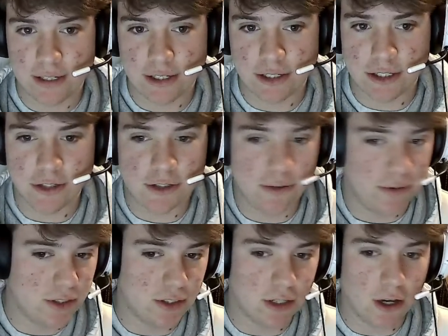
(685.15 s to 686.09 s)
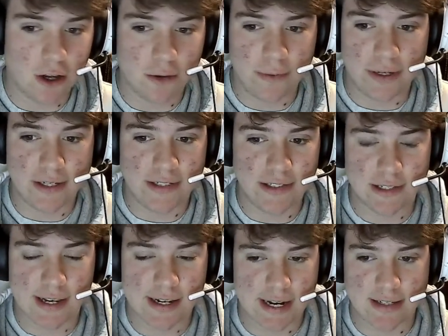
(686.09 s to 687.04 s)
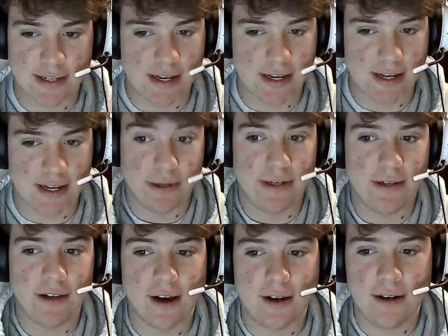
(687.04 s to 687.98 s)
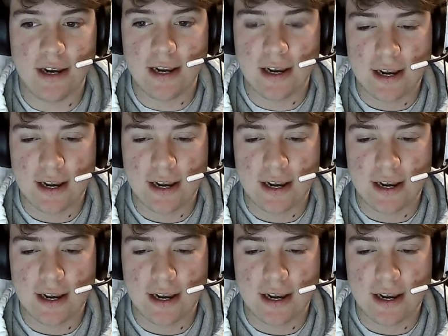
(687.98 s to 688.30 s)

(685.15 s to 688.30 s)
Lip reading: easier to install because, like I said, it's been done.